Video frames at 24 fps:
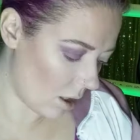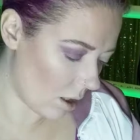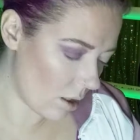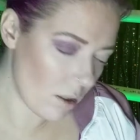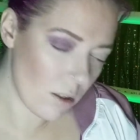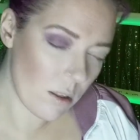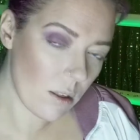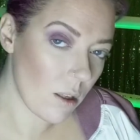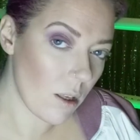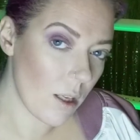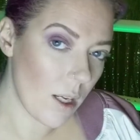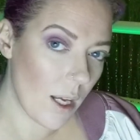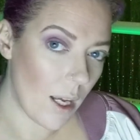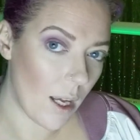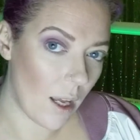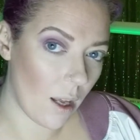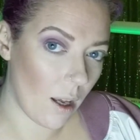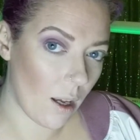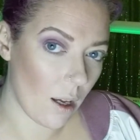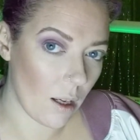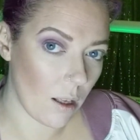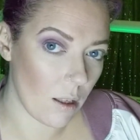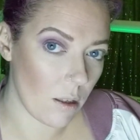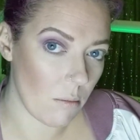I don't know
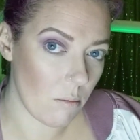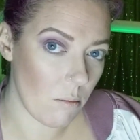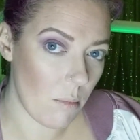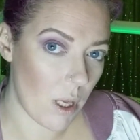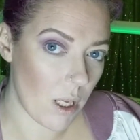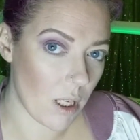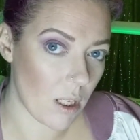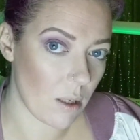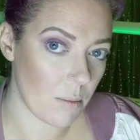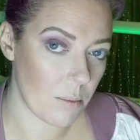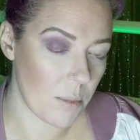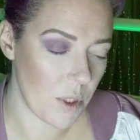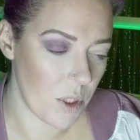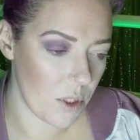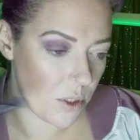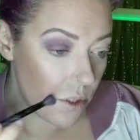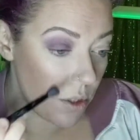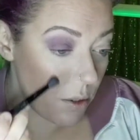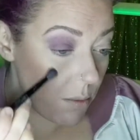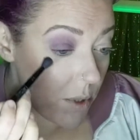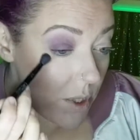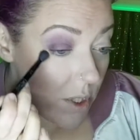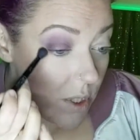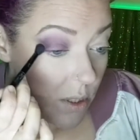how makeup
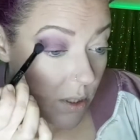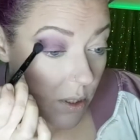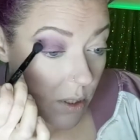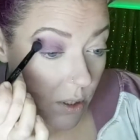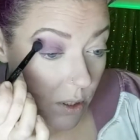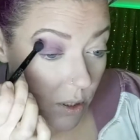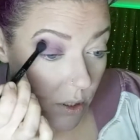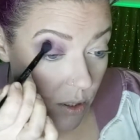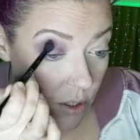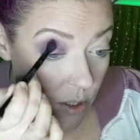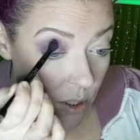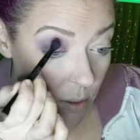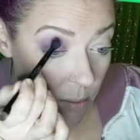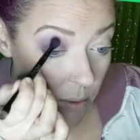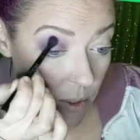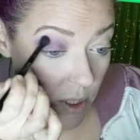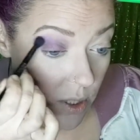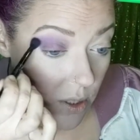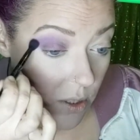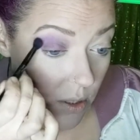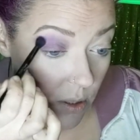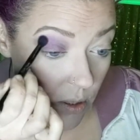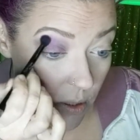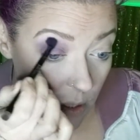
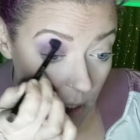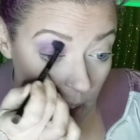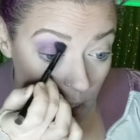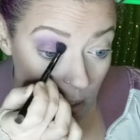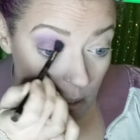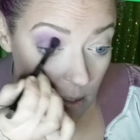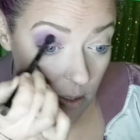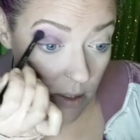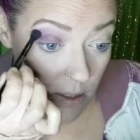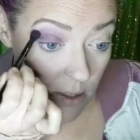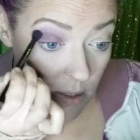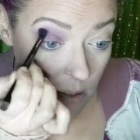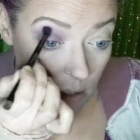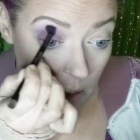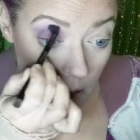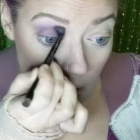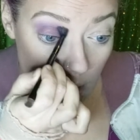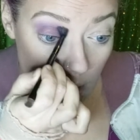YouTubers do this